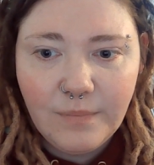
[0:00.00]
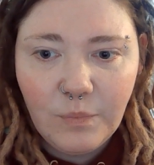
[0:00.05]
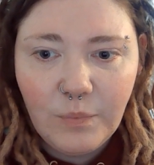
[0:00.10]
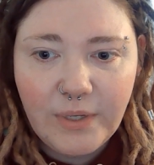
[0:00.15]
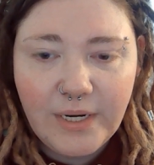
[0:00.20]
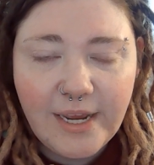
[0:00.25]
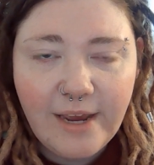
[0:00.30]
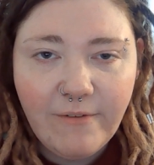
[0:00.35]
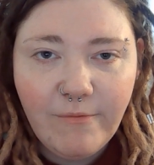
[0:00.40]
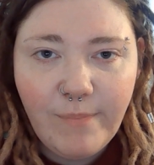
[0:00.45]

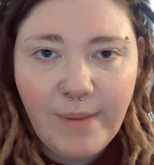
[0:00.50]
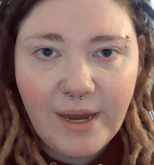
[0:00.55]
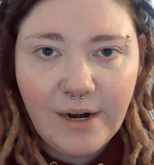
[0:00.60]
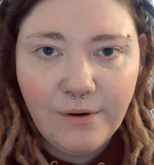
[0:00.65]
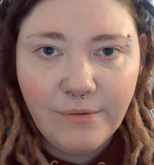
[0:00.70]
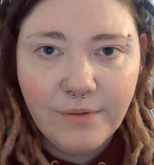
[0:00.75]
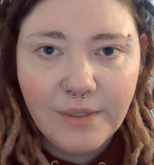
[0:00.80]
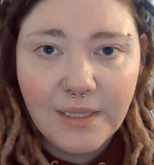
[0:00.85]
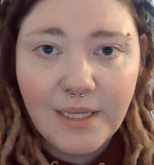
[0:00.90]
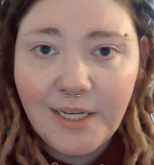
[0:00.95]
We'd have
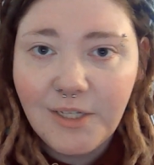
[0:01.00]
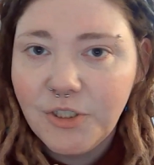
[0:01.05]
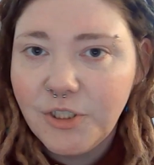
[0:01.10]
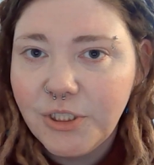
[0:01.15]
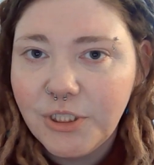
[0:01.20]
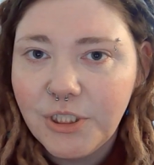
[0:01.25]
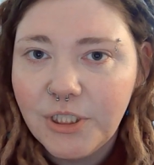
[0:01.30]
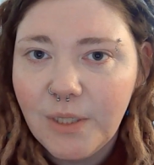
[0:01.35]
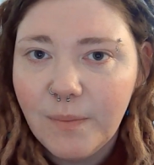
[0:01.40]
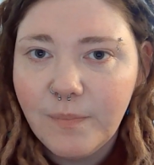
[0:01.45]
better
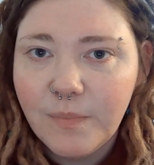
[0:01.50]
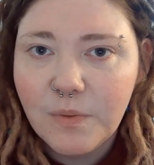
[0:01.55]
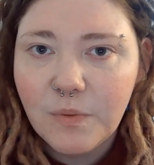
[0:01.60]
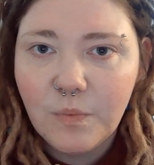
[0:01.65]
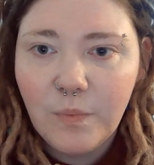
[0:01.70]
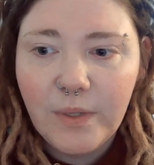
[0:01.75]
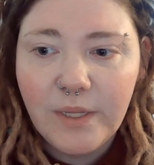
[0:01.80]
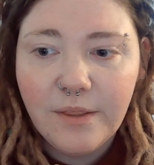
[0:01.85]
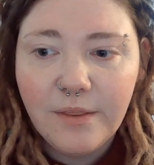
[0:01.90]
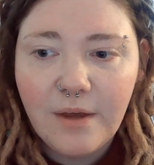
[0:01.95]
relationships
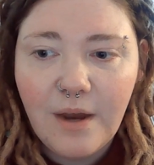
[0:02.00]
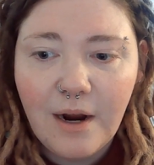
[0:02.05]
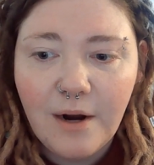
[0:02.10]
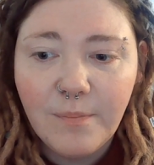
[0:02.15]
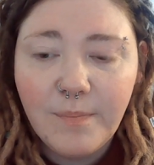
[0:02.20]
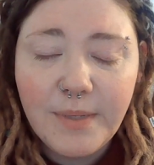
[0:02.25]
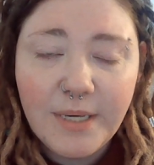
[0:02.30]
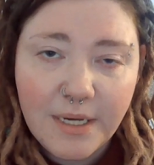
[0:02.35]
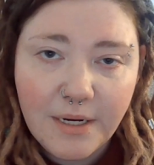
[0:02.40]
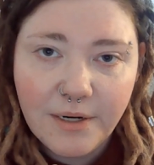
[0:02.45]
with our
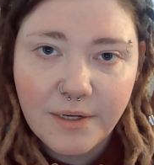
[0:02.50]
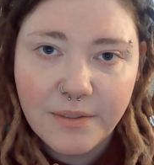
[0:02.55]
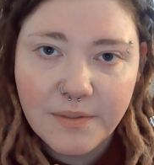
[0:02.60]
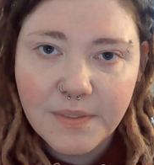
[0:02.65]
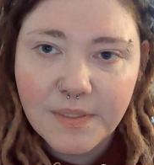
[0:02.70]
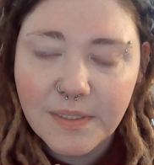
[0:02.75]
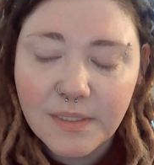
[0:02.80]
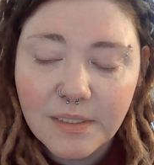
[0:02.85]
peers.